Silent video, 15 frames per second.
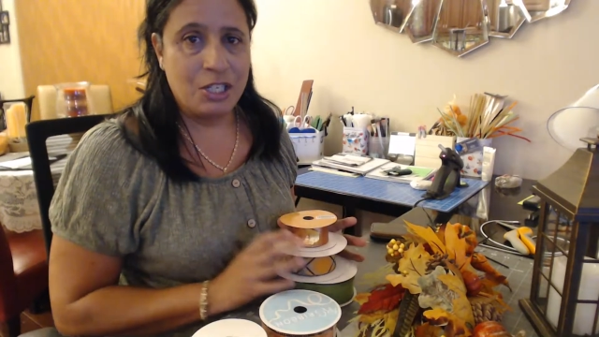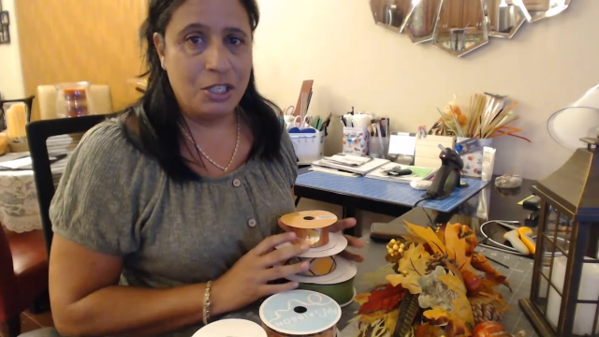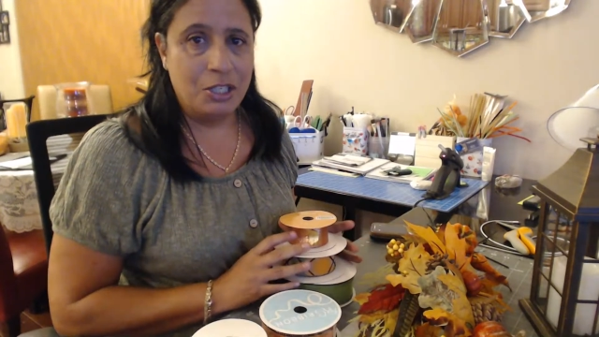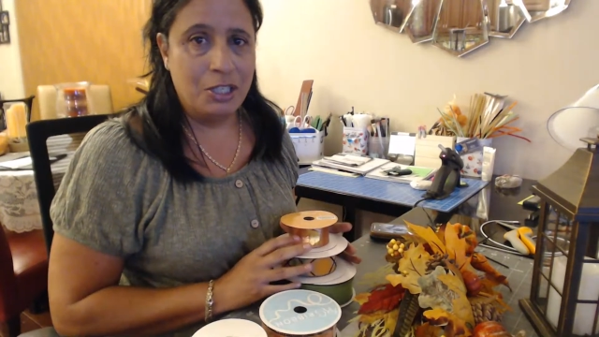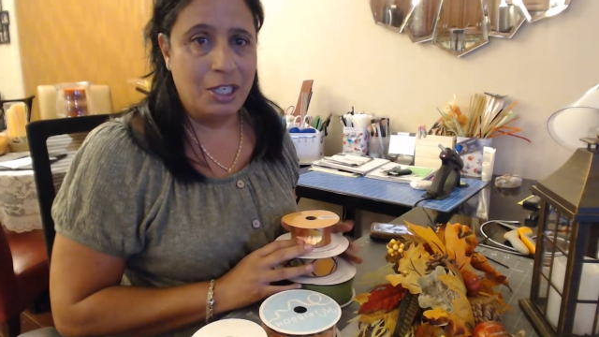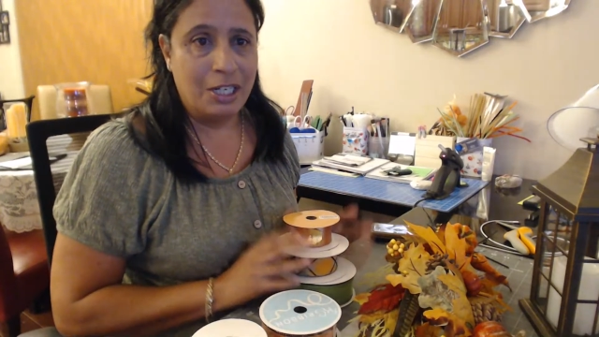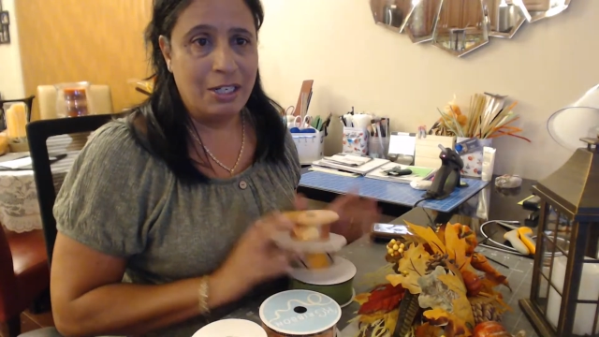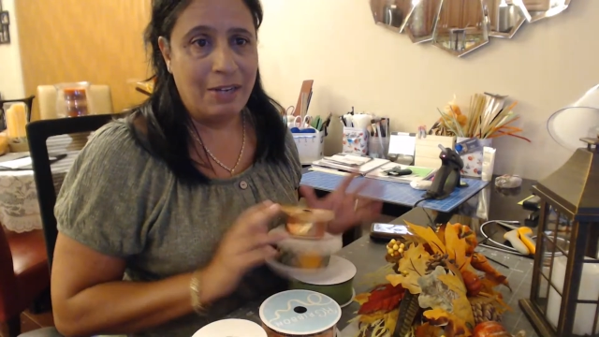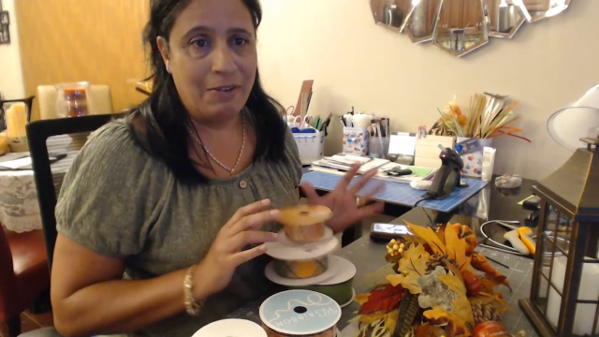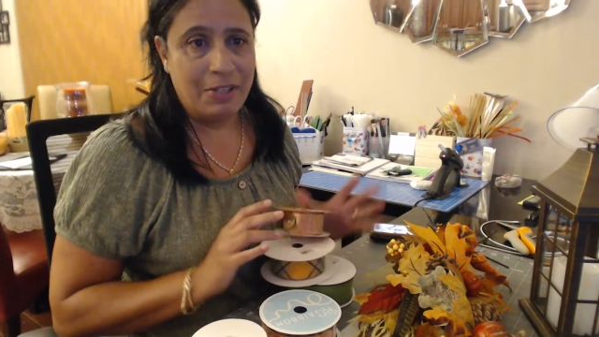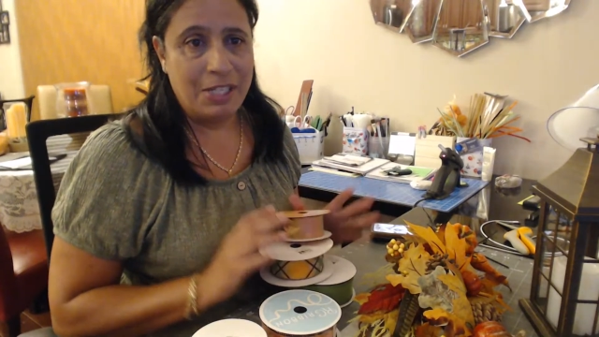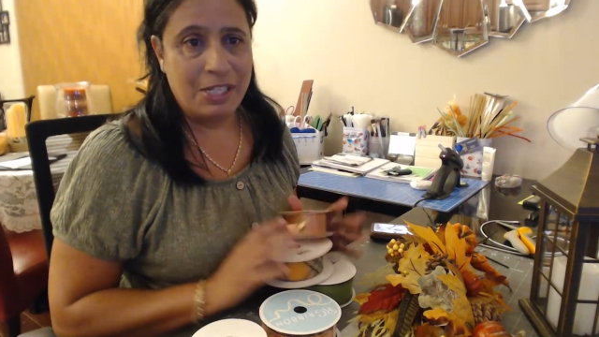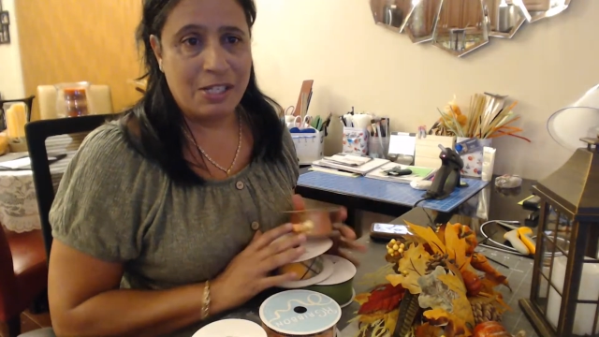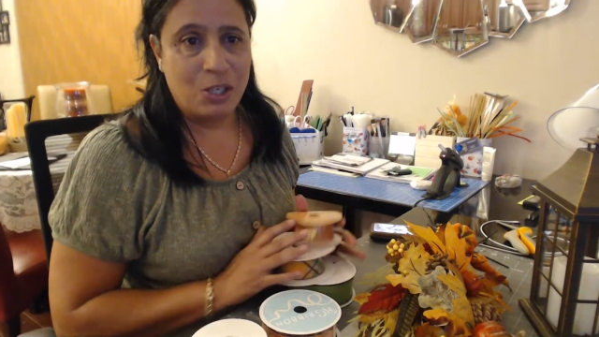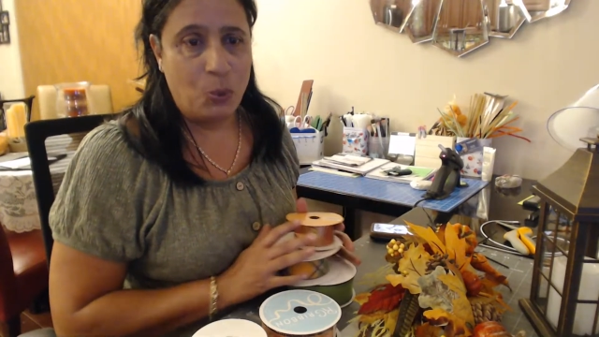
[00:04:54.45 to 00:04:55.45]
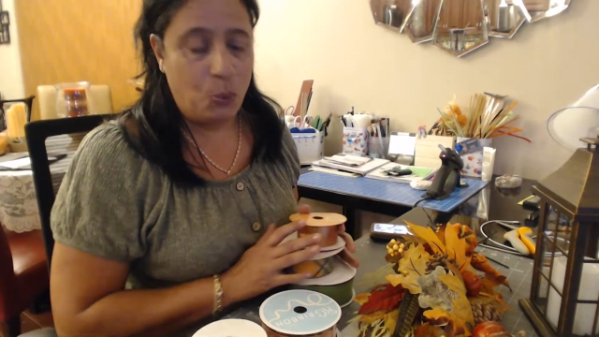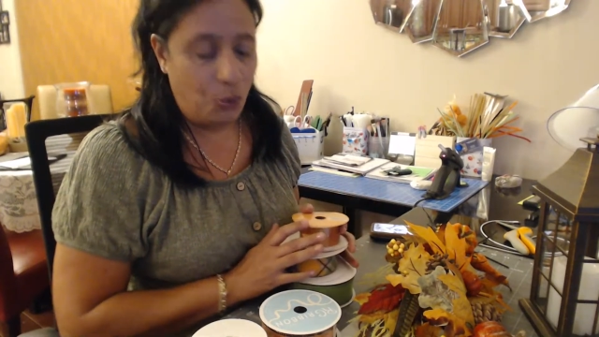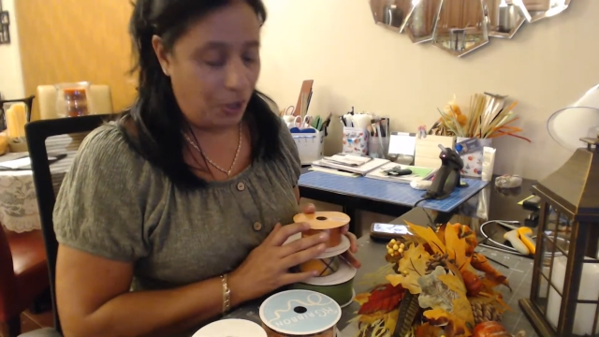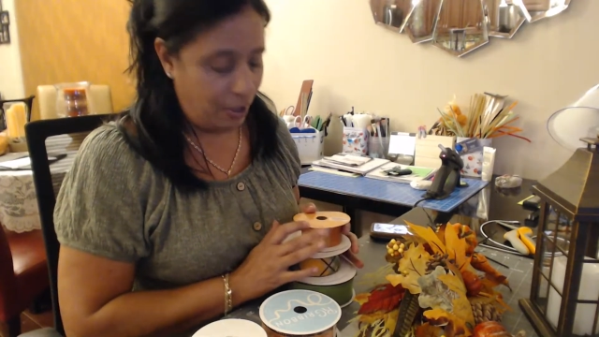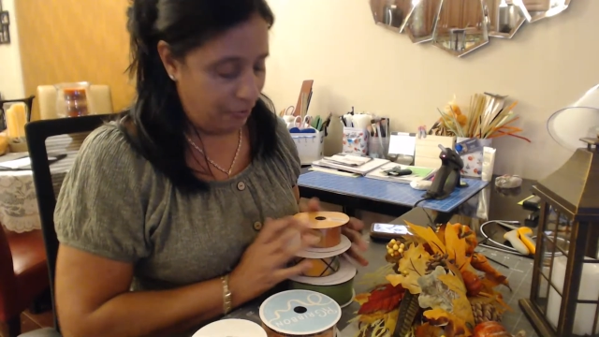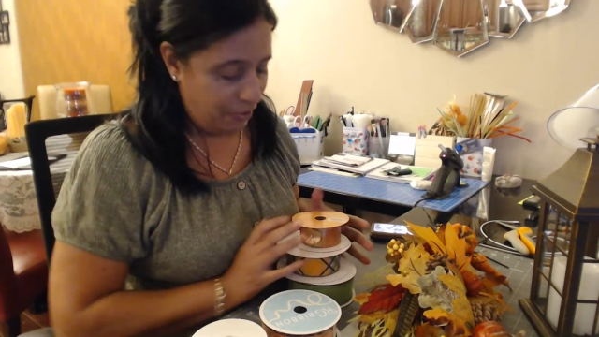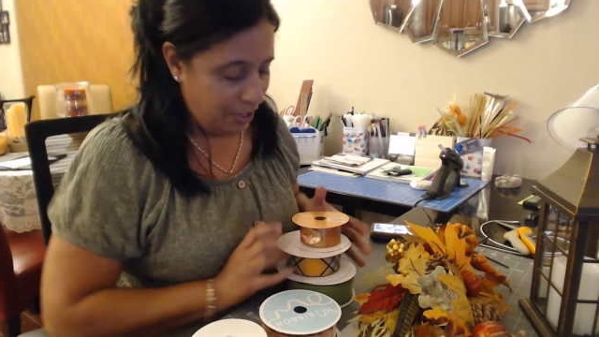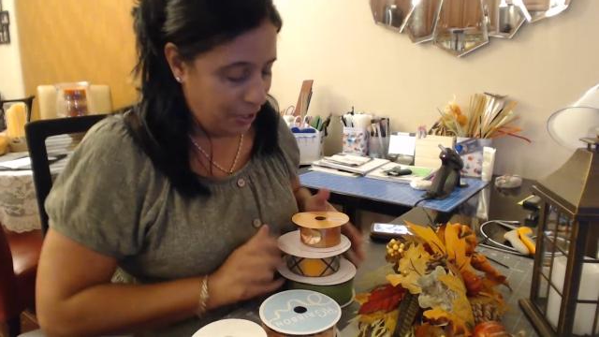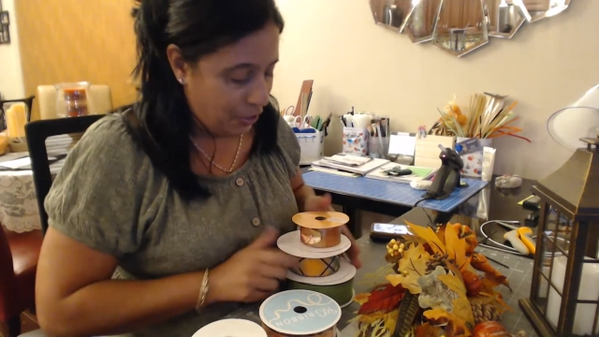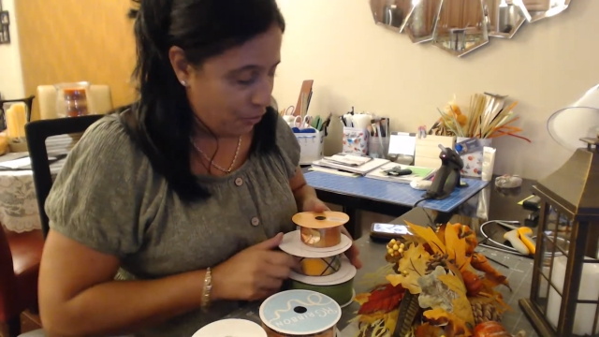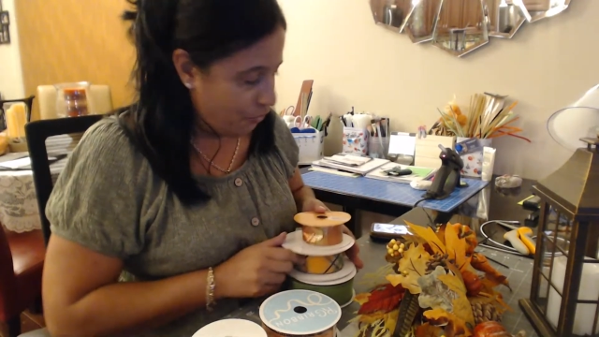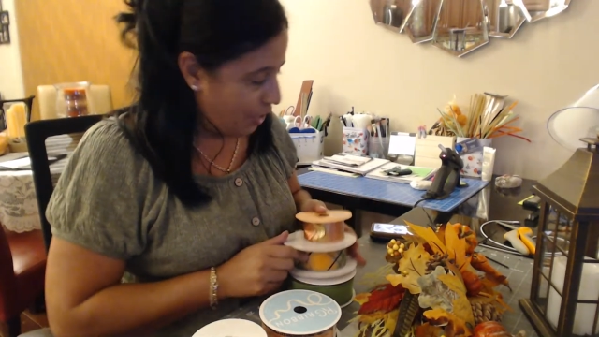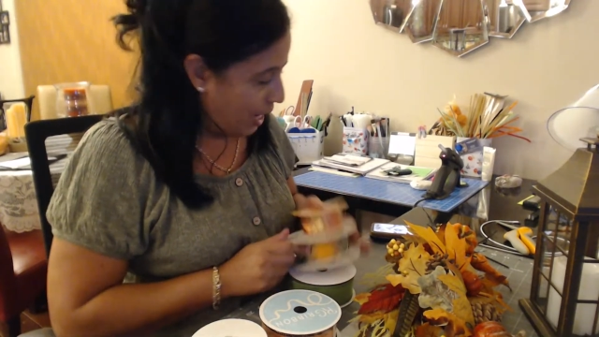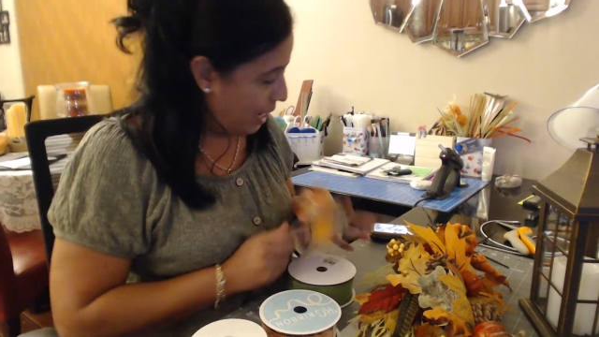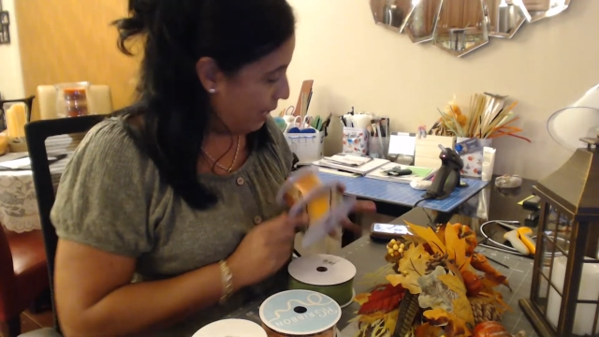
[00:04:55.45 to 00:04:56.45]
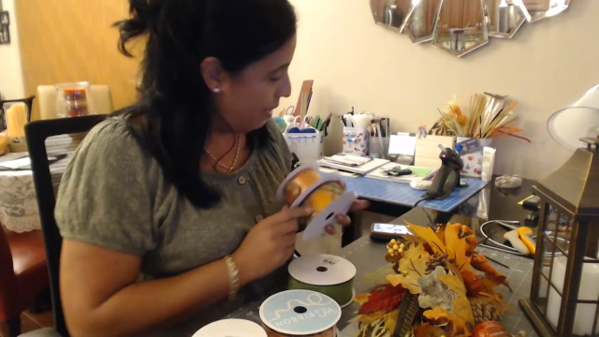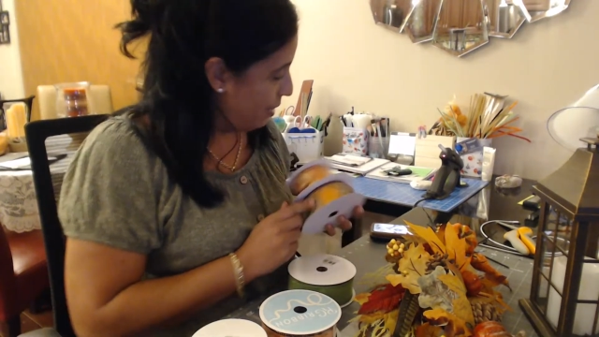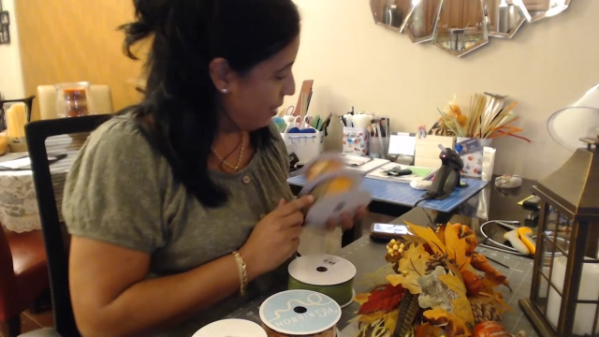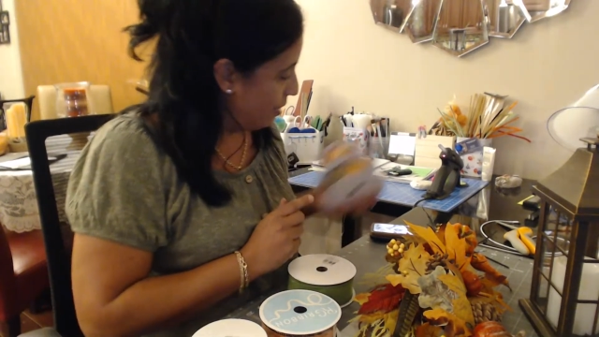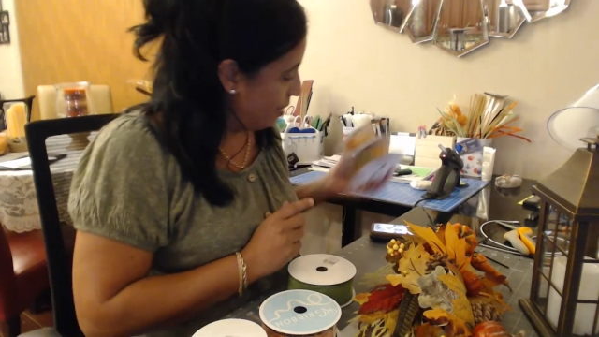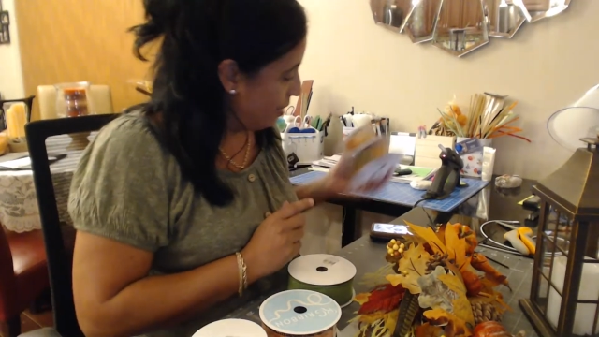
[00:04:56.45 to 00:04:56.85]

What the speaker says: good and everything's gonna work really great.